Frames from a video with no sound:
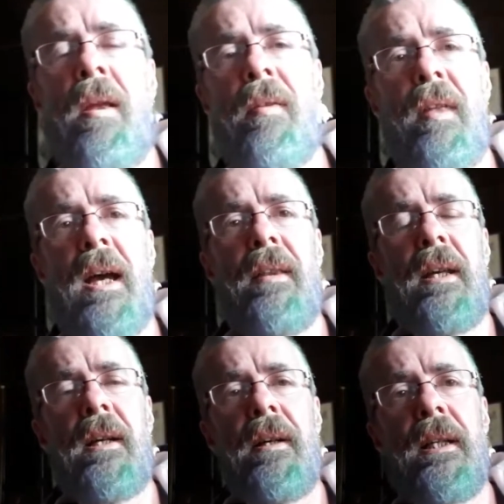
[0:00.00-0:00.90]
that
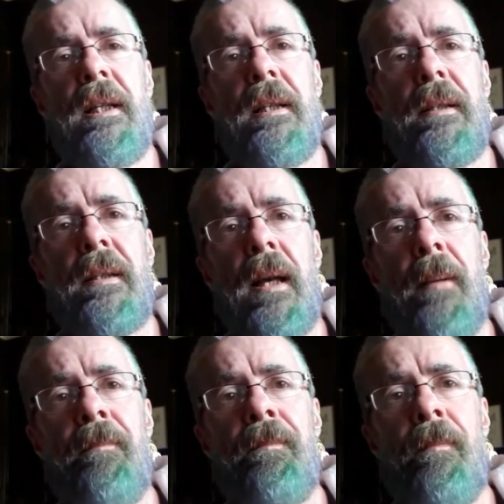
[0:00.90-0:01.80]
there is
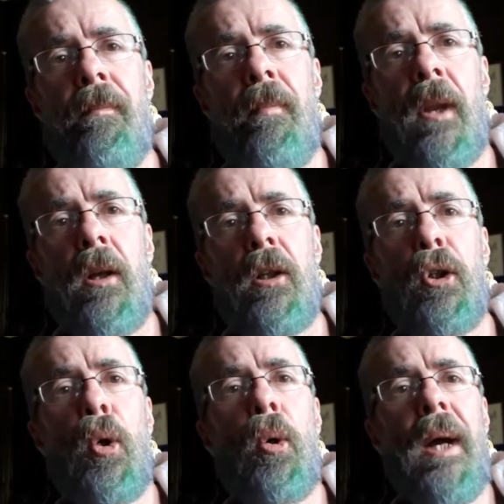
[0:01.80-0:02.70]

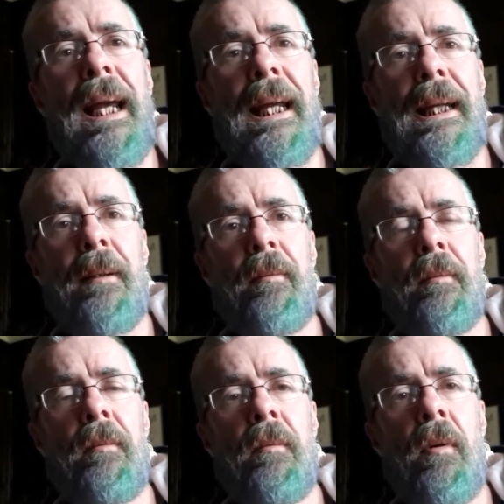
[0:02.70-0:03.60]
low A
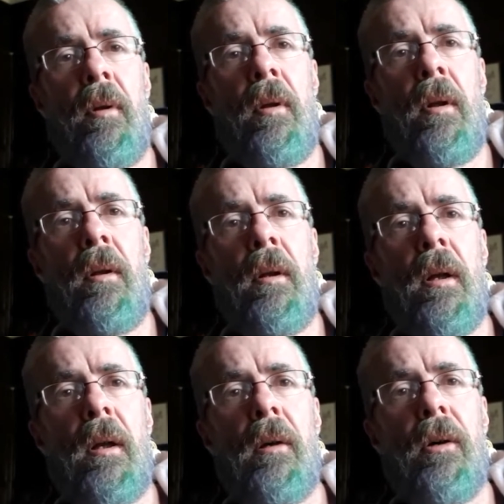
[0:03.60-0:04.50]

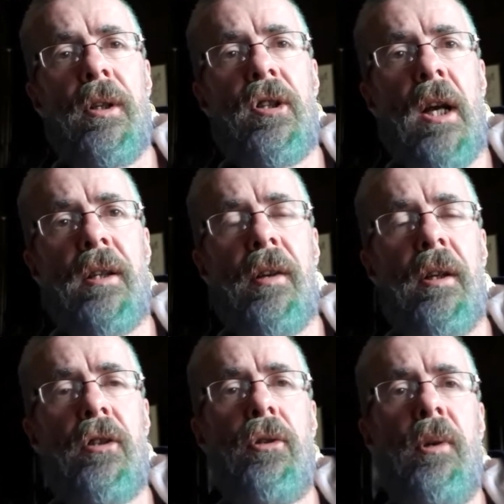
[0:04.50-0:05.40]
on the chanter.
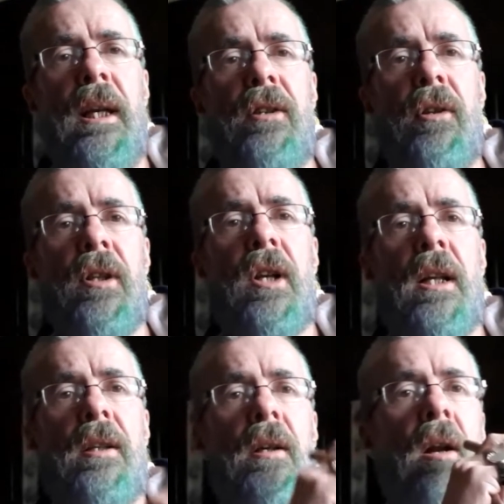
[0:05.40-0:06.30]
There are 2 A's on the
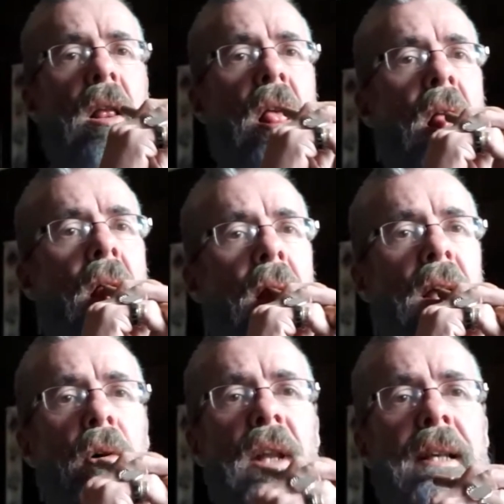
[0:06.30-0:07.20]
chanter.
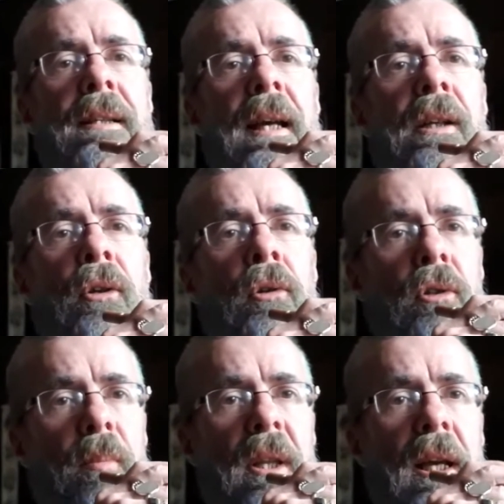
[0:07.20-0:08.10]
It only has 9
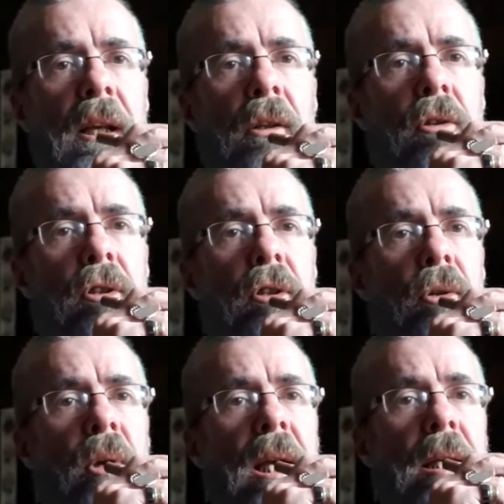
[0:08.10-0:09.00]
notes, but that includes
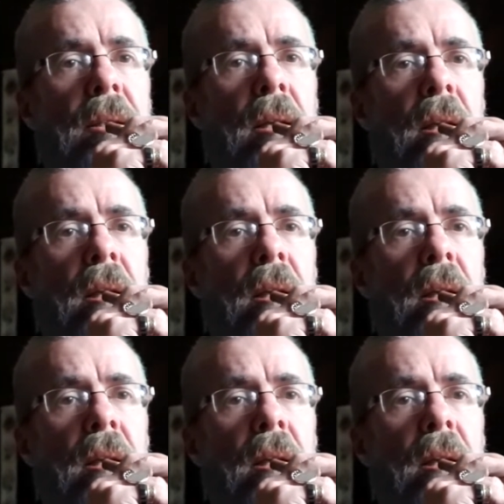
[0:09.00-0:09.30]
2 A's,